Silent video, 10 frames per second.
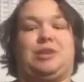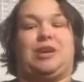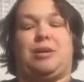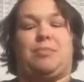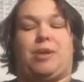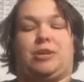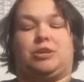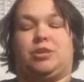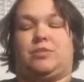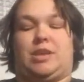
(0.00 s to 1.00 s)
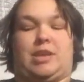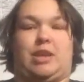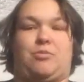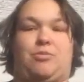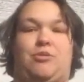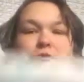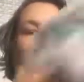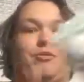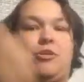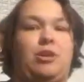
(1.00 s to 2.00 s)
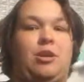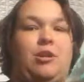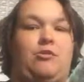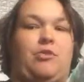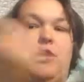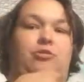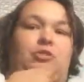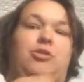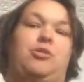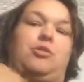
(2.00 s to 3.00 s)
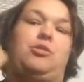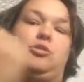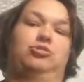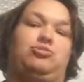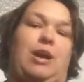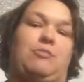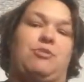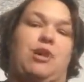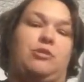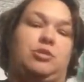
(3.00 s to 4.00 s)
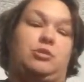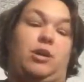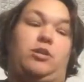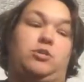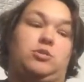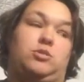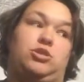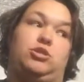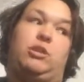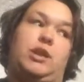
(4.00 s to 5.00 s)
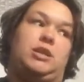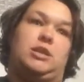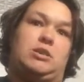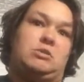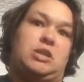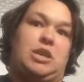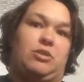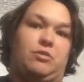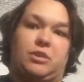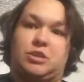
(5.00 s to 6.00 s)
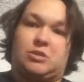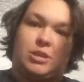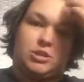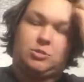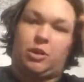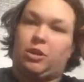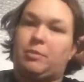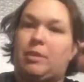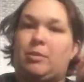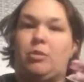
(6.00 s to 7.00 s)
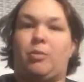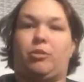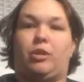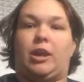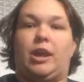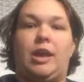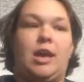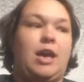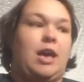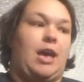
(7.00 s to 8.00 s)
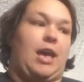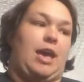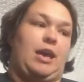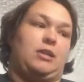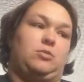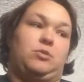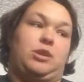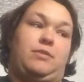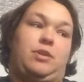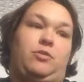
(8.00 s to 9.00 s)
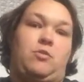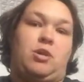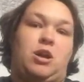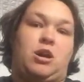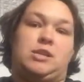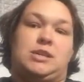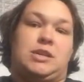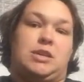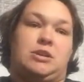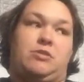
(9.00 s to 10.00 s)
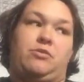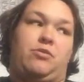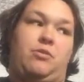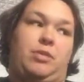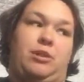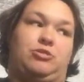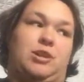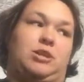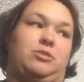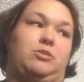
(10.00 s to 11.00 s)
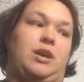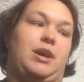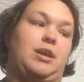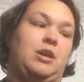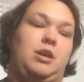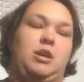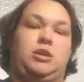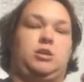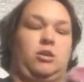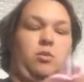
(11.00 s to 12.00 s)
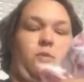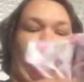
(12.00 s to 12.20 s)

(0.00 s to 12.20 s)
got a bunch of the idiot proof Velcro wraparound swaddlers, which is great because I don't think either of us knows how to swaddle a baby properly. And we're going to have enough going on day of without trying to learn that. So